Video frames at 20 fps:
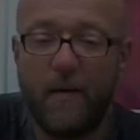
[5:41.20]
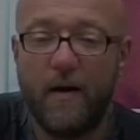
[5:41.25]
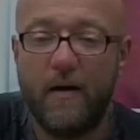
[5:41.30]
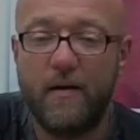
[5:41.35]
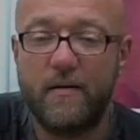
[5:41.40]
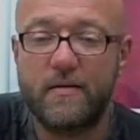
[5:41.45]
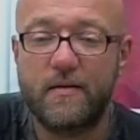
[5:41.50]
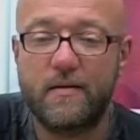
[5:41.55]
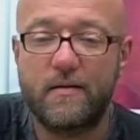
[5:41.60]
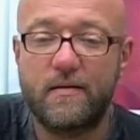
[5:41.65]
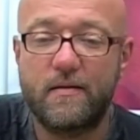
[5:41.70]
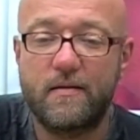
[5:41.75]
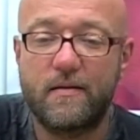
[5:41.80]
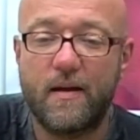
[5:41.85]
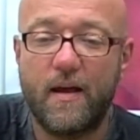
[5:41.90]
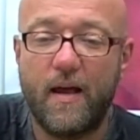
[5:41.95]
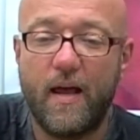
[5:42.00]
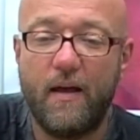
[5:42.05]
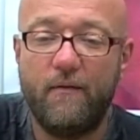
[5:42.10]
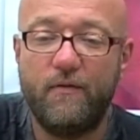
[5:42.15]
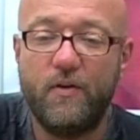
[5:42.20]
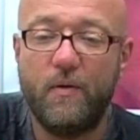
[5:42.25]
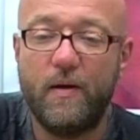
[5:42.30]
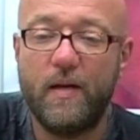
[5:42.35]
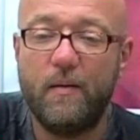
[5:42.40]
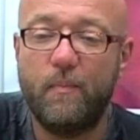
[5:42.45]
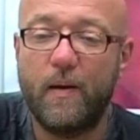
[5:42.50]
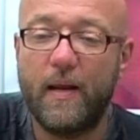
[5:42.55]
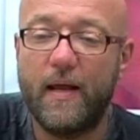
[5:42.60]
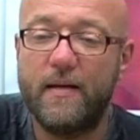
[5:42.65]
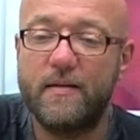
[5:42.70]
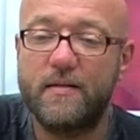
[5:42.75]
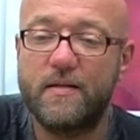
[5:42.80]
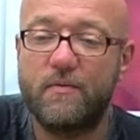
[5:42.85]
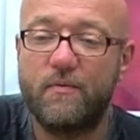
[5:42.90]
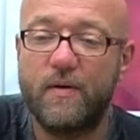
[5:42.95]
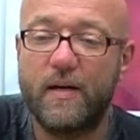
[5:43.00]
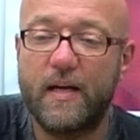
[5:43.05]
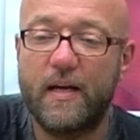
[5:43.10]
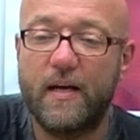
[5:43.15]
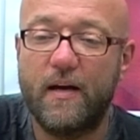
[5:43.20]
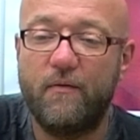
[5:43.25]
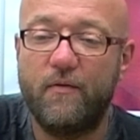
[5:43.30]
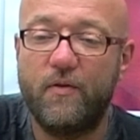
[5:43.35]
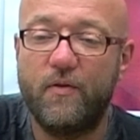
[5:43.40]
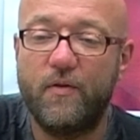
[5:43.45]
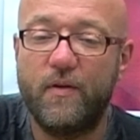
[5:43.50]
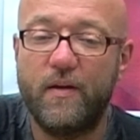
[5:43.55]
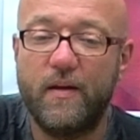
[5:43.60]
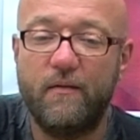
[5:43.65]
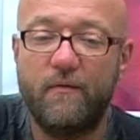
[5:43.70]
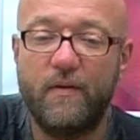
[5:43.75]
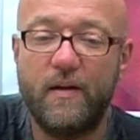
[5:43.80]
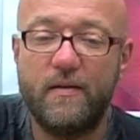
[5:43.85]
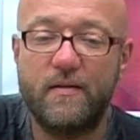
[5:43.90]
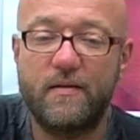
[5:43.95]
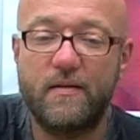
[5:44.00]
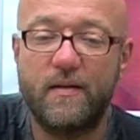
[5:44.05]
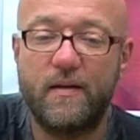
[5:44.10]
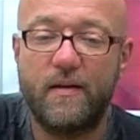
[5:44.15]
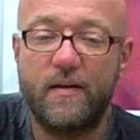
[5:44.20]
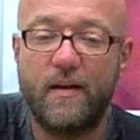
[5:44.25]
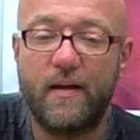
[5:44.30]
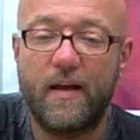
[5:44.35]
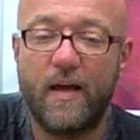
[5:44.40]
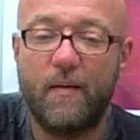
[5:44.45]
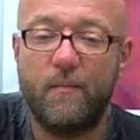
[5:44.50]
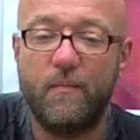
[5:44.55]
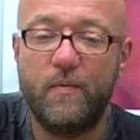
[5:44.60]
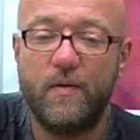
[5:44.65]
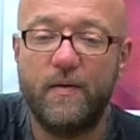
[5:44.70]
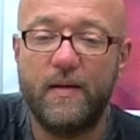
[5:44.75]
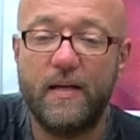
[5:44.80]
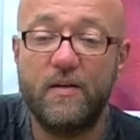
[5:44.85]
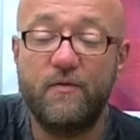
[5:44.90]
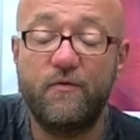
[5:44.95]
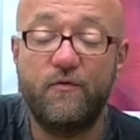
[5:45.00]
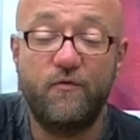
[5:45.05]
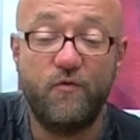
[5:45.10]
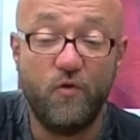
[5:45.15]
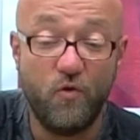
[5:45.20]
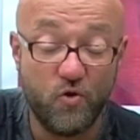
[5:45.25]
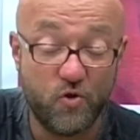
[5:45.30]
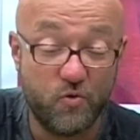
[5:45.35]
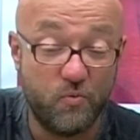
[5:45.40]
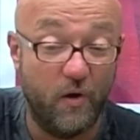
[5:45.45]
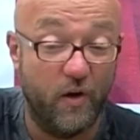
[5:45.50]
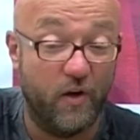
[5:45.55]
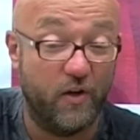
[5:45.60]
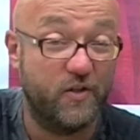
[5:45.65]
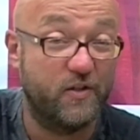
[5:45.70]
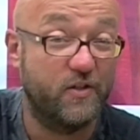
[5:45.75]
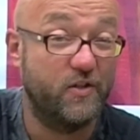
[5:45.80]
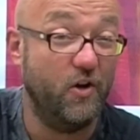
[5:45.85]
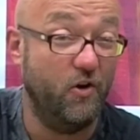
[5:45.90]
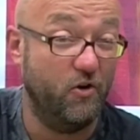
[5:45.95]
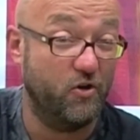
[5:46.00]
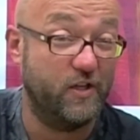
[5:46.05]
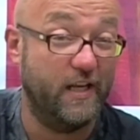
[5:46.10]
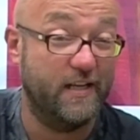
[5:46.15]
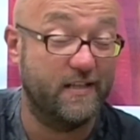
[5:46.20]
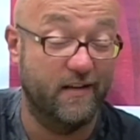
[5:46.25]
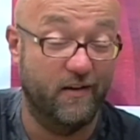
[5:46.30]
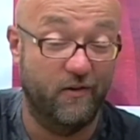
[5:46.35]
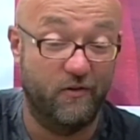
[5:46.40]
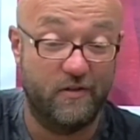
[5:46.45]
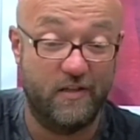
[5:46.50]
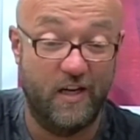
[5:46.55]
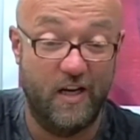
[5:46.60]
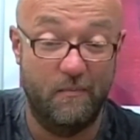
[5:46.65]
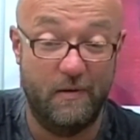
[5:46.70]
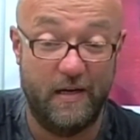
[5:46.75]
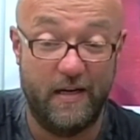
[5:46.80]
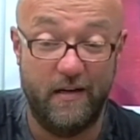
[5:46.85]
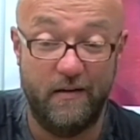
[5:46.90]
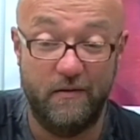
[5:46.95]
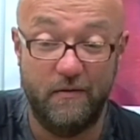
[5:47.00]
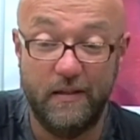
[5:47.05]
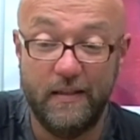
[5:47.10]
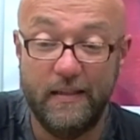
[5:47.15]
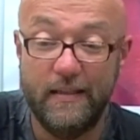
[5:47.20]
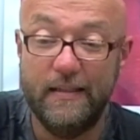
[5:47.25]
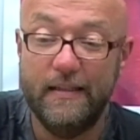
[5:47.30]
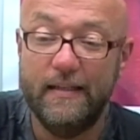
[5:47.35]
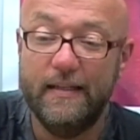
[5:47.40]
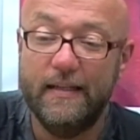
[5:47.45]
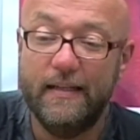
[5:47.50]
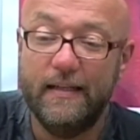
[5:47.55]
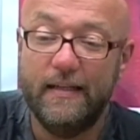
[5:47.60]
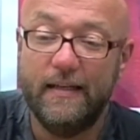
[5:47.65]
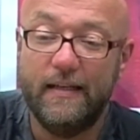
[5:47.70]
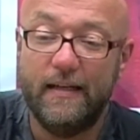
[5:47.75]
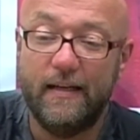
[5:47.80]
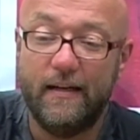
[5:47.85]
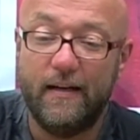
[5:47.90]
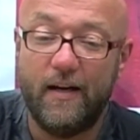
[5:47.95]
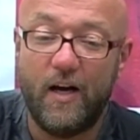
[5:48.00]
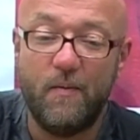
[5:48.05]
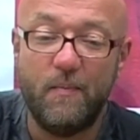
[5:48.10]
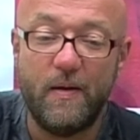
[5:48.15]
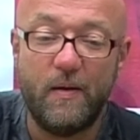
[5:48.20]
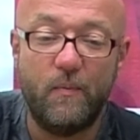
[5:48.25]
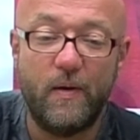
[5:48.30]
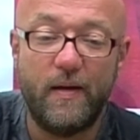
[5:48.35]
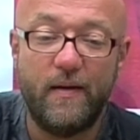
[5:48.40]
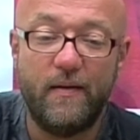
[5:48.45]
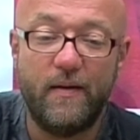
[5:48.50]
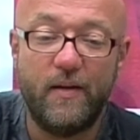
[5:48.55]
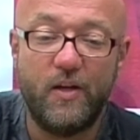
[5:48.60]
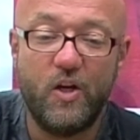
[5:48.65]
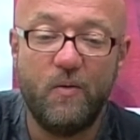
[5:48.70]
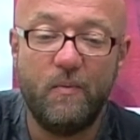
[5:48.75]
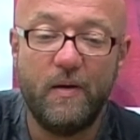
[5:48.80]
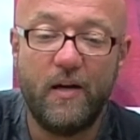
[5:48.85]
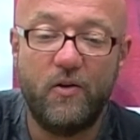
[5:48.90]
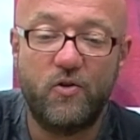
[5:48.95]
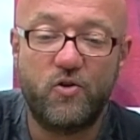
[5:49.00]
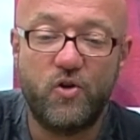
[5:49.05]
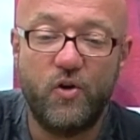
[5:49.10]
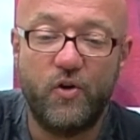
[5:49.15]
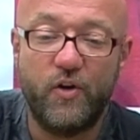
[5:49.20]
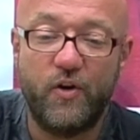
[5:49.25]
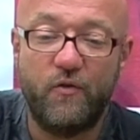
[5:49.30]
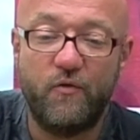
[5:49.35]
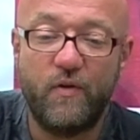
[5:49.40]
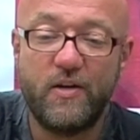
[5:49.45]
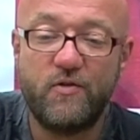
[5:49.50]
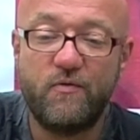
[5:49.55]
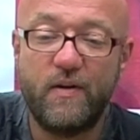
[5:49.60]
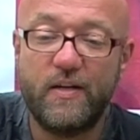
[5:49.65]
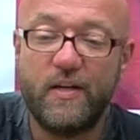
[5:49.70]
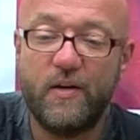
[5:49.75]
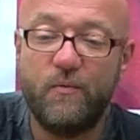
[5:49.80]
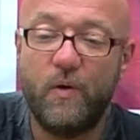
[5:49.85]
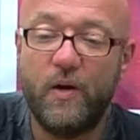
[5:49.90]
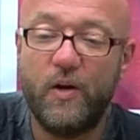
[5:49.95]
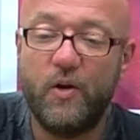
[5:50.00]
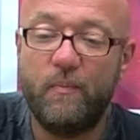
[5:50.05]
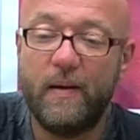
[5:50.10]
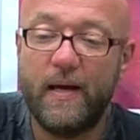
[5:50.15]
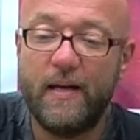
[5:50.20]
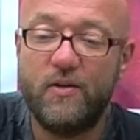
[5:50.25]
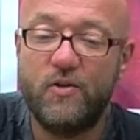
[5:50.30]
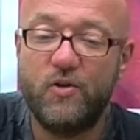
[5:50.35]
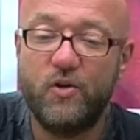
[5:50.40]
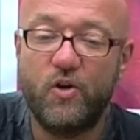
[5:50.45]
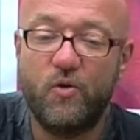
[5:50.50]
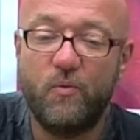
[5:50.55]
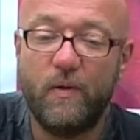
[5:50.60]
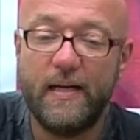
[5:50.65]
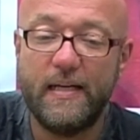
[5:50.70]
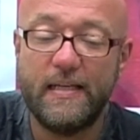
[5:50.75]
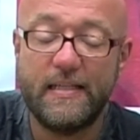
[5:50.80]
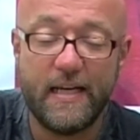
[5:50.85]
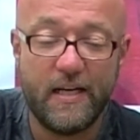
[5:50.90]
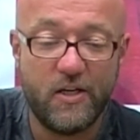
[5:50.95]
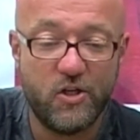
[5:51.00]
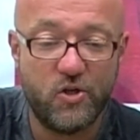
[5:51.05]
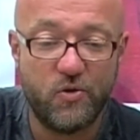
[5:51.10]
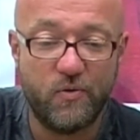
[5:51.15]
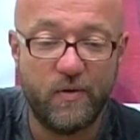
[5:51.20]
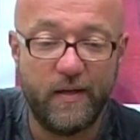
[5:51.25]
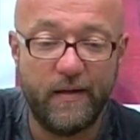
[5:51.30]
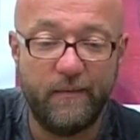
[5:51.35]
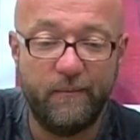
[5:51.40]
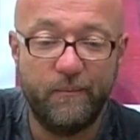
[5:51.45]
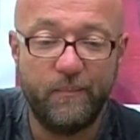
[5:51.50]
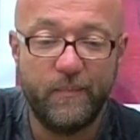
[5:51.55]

asks, have you any plans to recover the events that happened at the end of Forceworks? Gosh, that's a long time ago. I mean when the Human Ultron and a resurrected Wonder Man took away Century.